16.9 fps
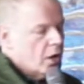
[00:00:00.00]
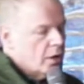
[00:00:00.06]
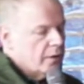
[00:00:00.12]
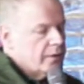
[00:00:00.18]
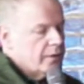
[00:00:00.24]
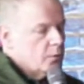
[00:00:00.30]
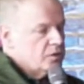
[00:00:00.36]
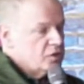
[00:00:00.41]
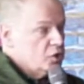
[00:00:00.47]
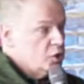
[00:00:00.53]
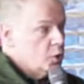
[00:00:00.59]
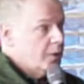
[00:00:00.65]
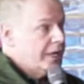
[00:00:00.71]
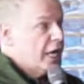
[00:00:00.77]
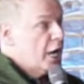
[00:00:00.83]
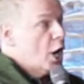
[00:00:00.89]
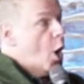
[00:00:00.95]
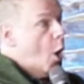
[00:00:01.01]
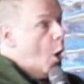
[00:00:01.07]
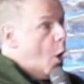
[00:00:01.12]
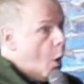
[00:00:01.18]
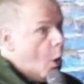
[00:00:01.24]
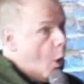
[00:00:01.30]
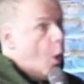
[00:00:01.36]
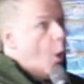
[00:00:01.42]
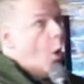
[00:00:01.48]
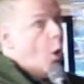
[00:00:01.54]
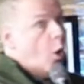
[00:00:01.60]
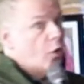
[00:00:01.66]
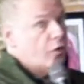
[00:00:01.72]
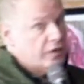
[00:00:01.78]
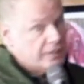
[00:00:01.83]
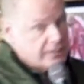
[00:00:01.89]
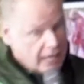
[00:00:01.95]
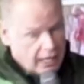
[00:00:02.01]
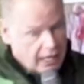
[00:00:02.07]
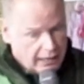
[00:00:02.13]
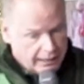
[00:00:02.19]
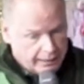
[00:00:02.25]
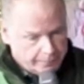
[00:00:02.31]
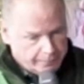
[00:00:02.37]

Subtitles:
that was doing it all the time.